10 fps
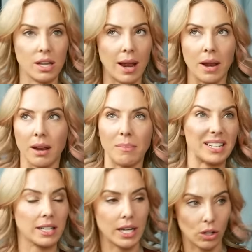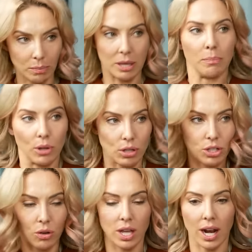and mentally ill people
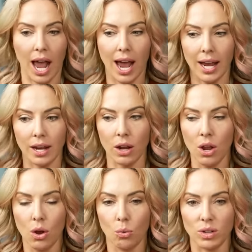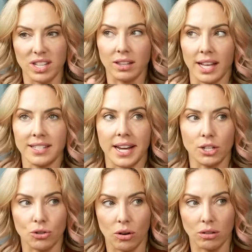so that I was in less danger